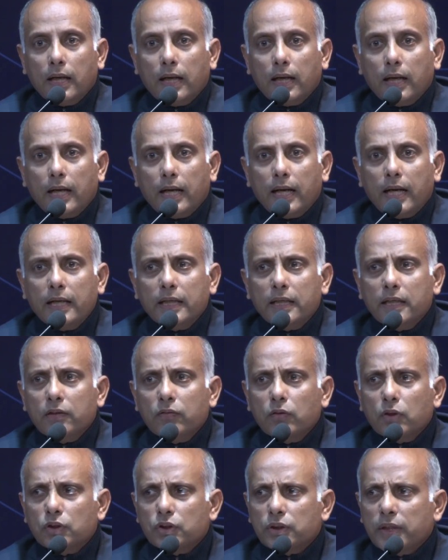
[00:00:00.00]
And he
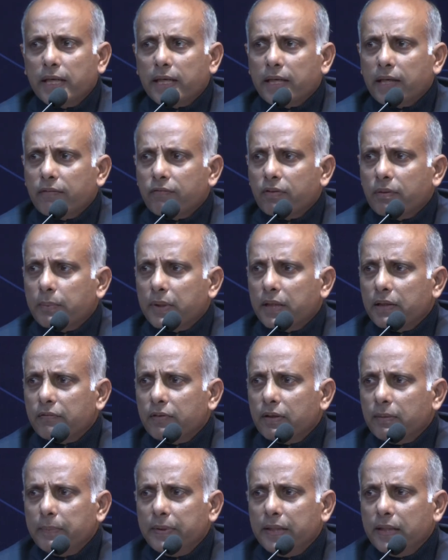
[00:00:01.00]
was saying everybody
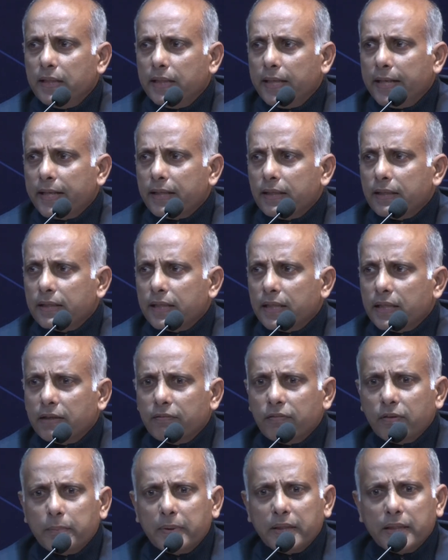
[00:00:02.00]
will be linked and
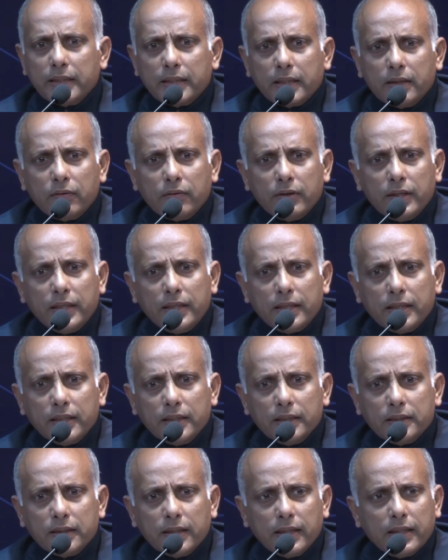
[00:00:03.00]
everybody can read
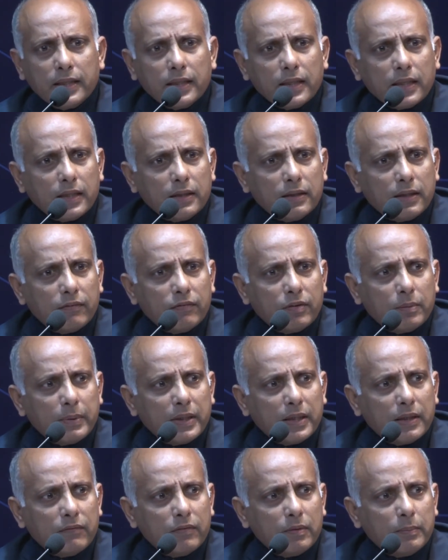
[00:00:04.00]
anything and
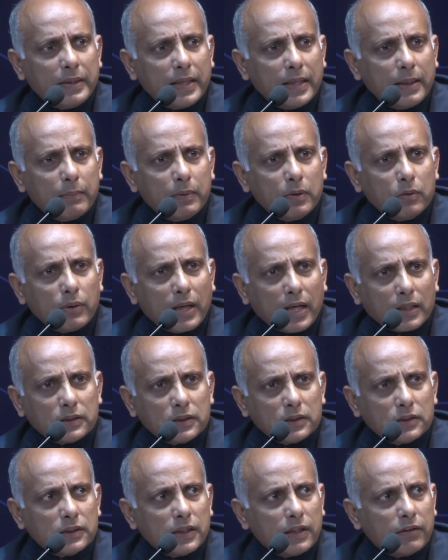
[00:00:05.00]
everybody will be able to
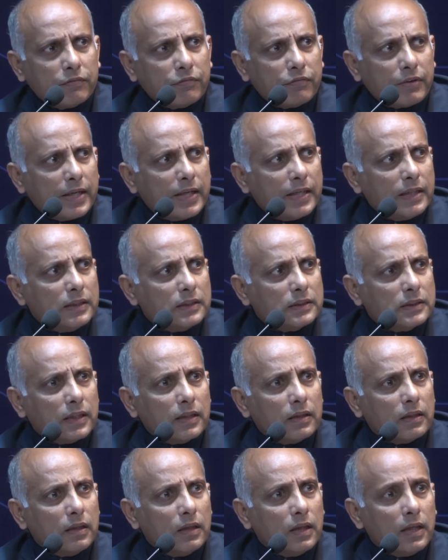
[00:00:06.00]
access their friends,
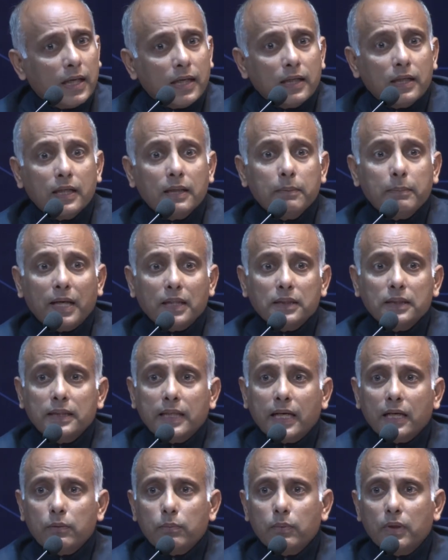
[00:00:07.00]
and imagine
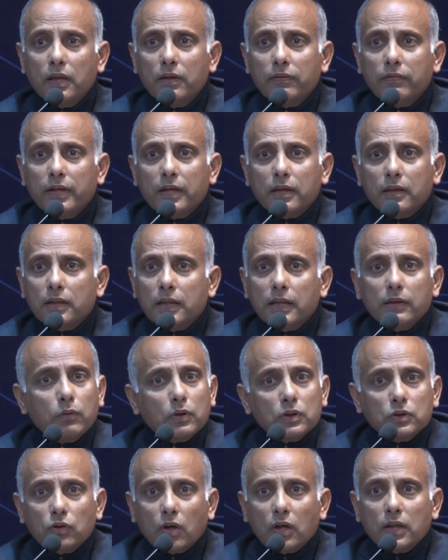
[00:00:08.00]
that world where it
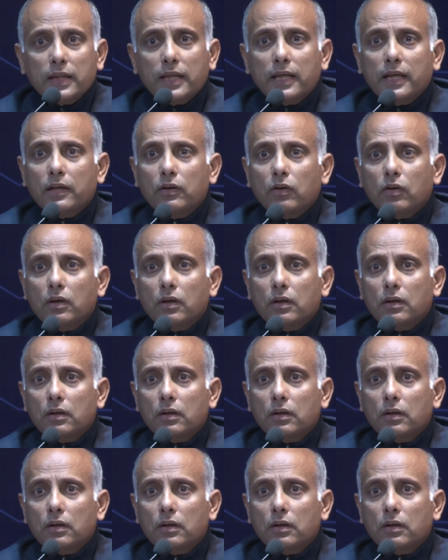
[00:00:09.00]
was not there at all.